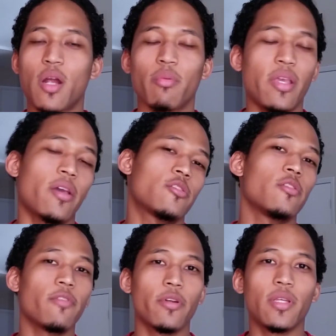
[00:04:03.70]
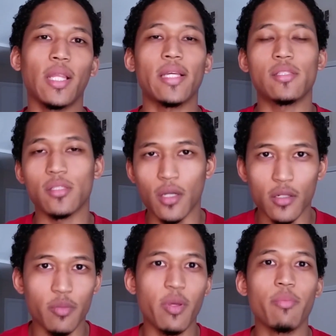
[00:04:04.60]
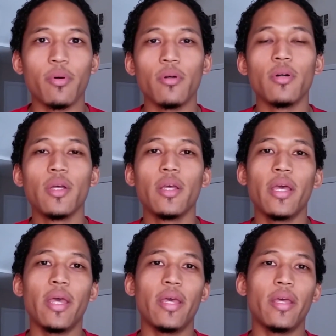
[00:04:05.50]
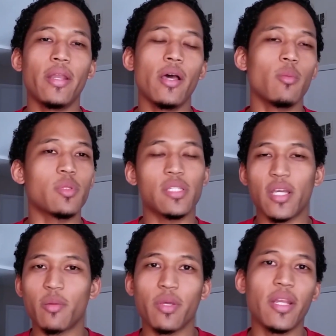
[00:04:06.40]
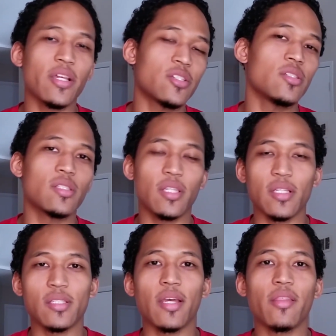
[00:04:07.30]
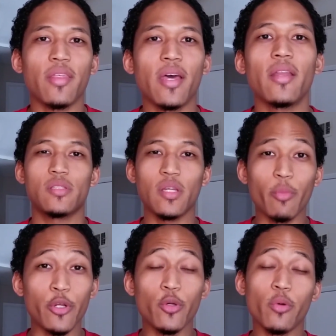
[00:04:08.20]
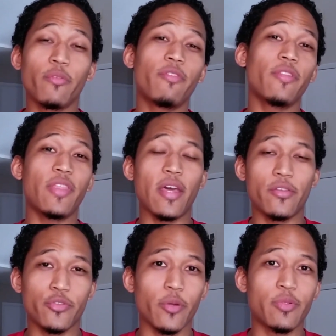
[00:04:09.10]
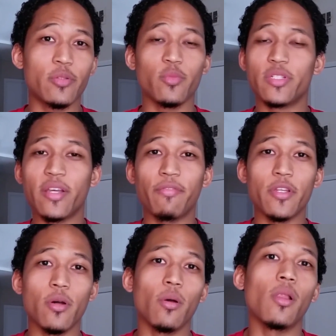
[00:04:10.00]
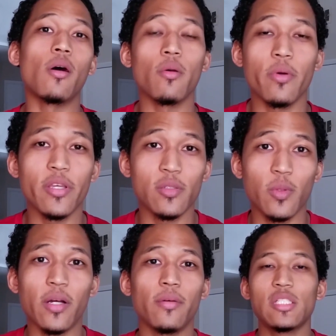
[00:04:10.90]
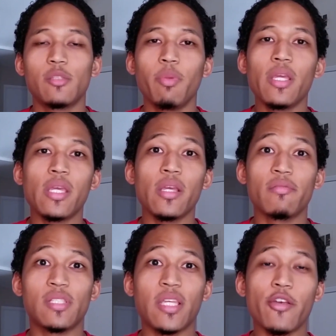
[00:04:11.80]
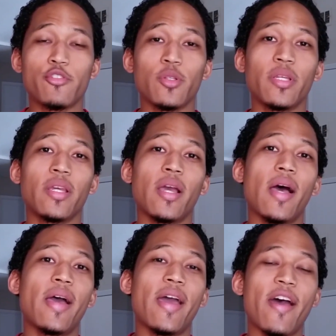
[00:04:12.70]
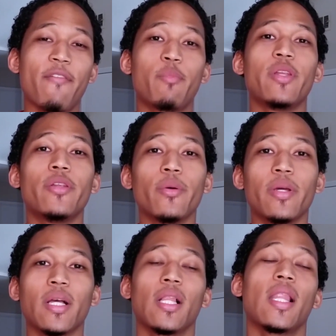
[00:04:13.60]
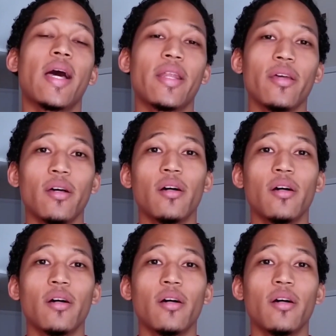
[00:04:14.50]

probably extroverted, likes to talk to people and help to set up connections and things like that. Someone who would fit that description would definitely go a long way as well. Speaking of scheduling, I have been doing a lot